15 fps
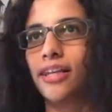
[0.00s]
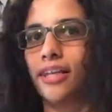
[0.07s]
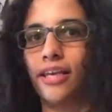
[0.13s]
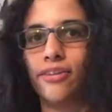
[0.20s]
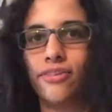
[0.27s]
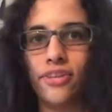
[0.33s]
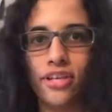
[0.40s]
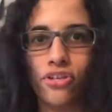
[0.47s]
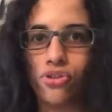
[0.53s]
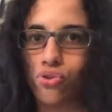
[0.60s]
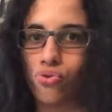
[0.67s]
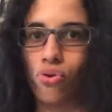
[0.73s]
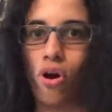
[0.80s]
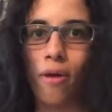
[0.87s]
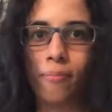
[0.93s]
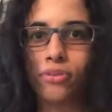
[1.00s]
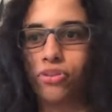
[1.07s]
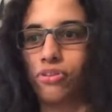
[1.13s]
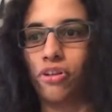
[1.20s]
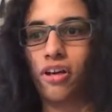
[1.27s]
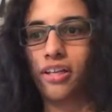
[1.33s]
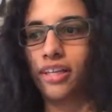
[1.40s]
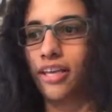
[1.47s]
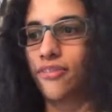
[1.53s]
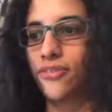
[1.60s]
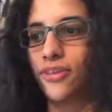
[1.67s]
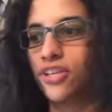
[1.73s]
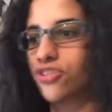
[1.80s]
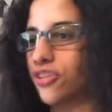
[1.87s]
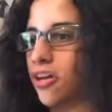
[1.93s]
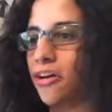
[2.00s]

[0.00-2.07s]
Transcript: let things drop, to not let things